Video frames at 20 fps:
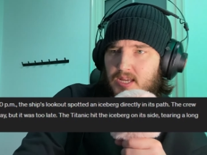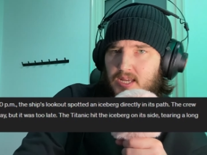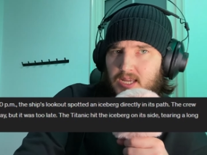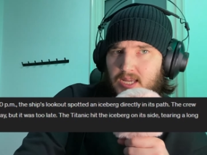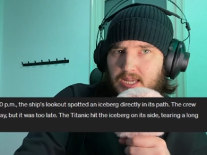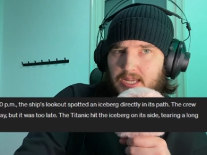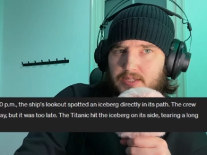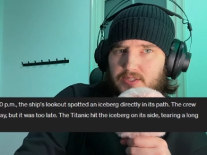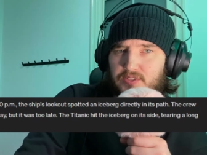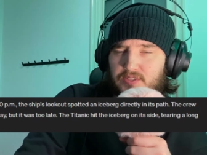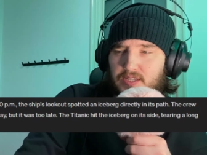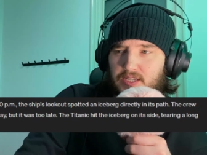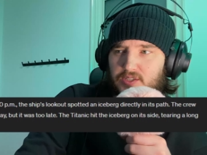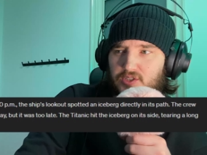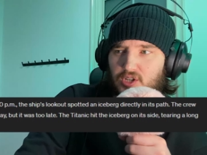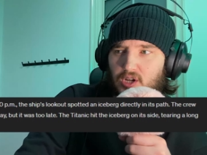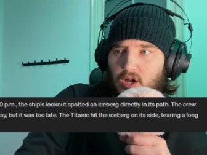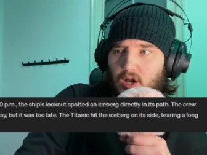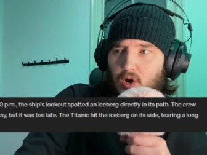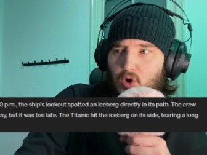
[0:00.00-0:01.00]
It's
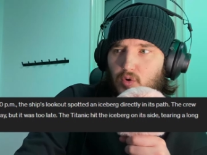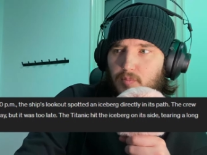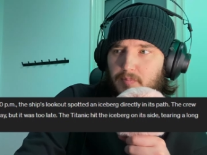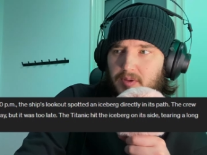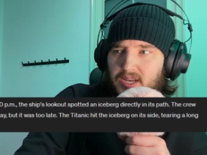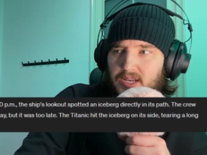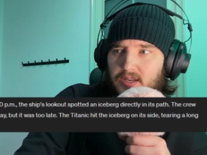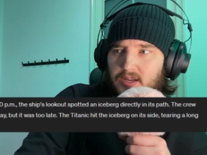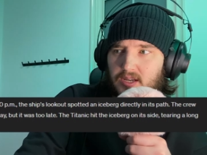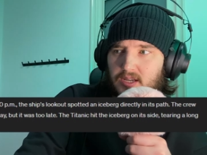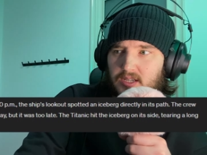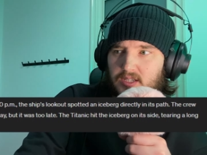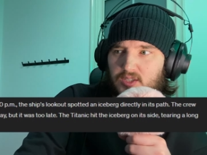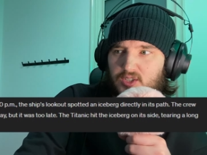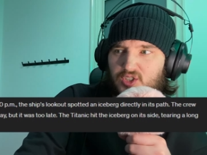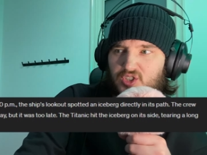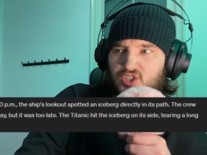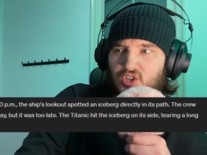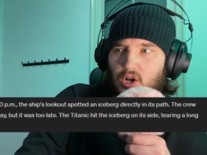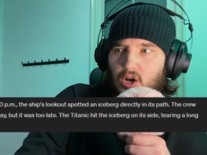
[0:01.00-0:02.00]
this open
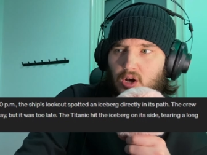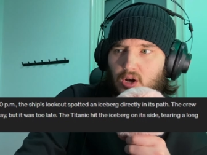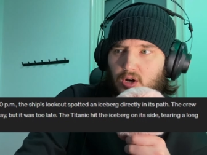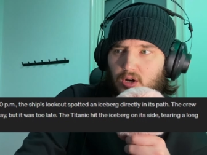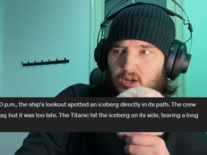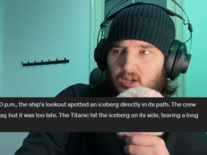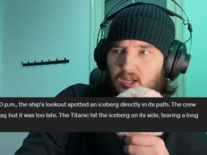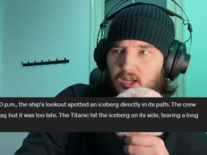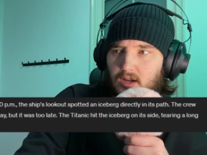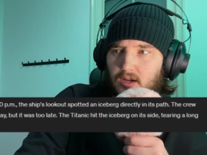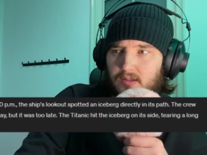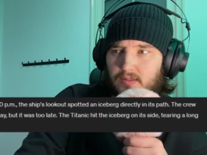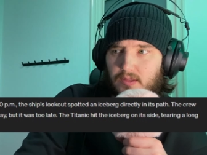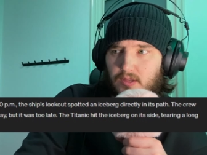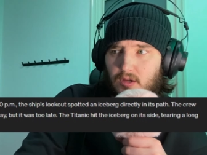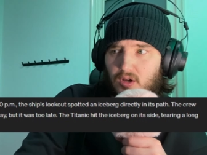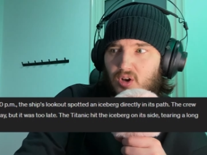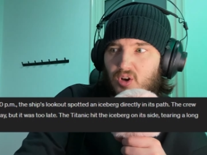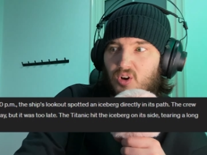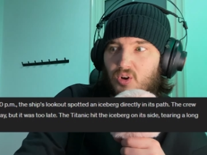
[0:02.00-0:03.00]
scar along the
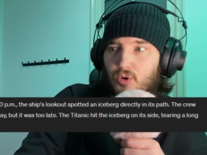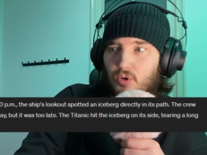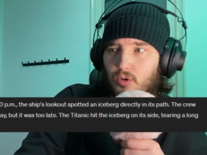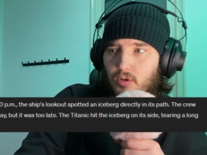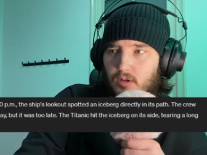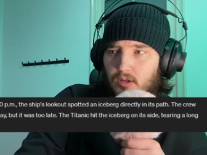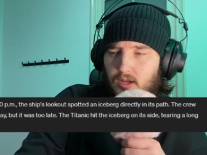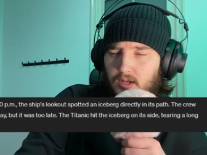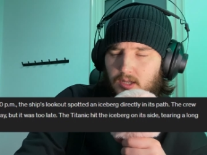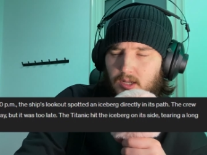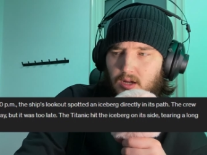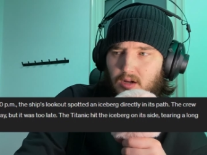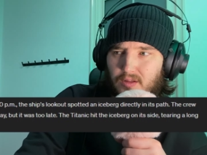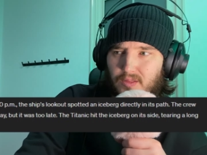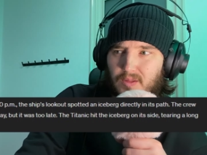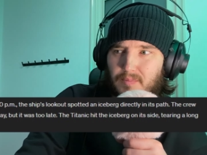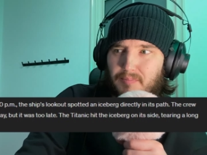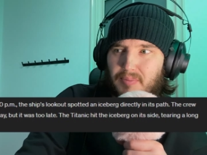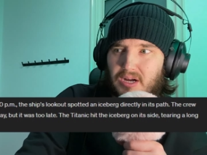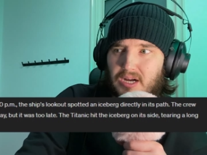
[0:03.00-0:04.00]
hull, along
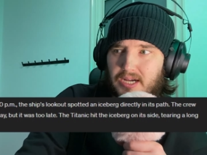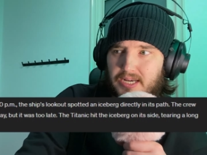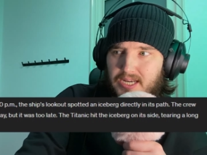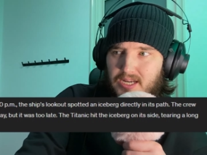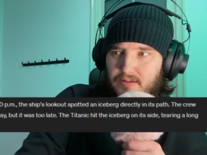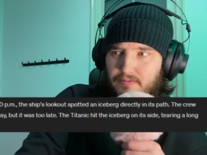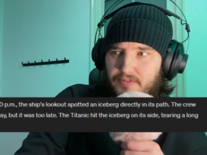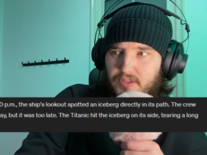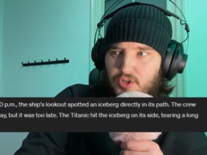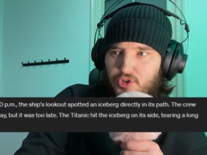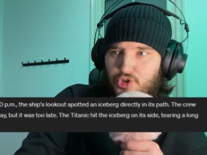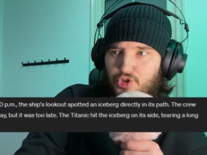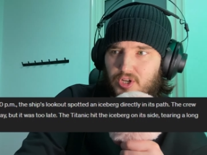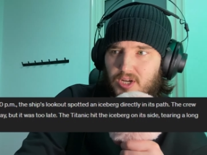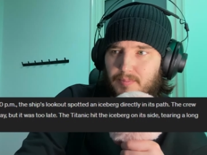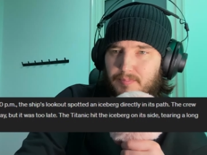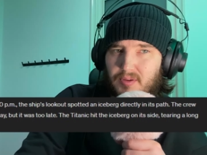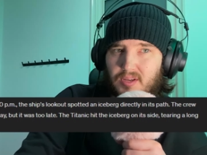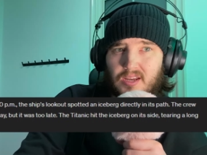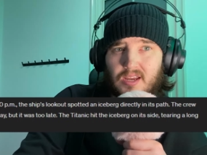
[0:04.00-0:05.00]
the body of the
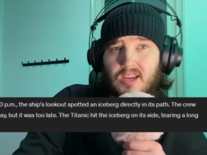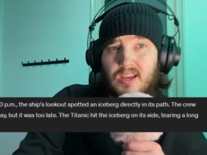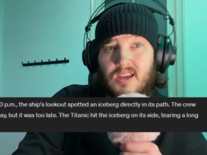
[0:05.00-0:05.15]
ship.